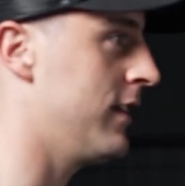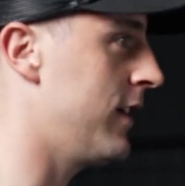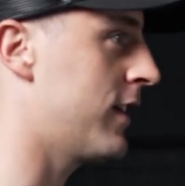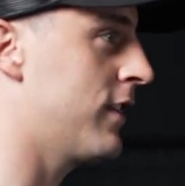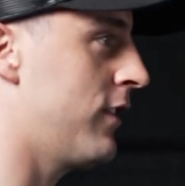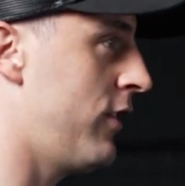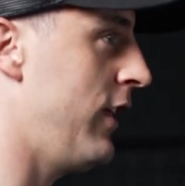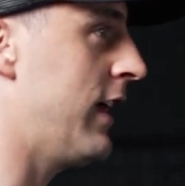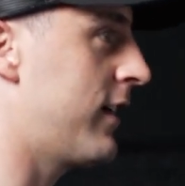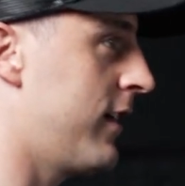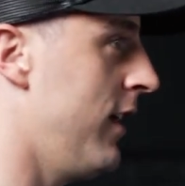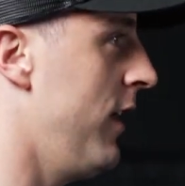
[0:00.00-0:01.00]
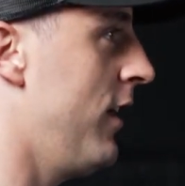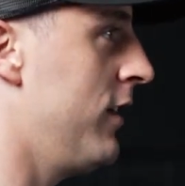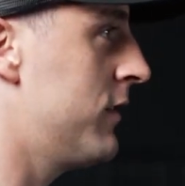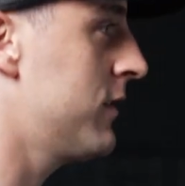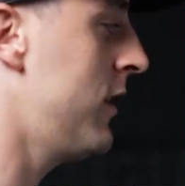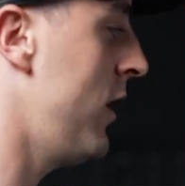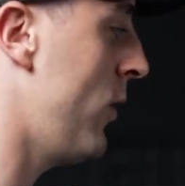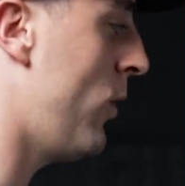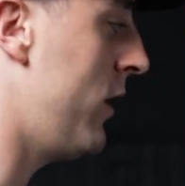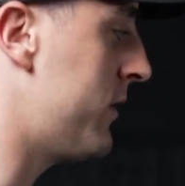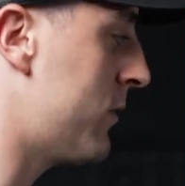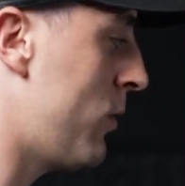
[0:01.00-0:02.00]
like thick and nice. What is this,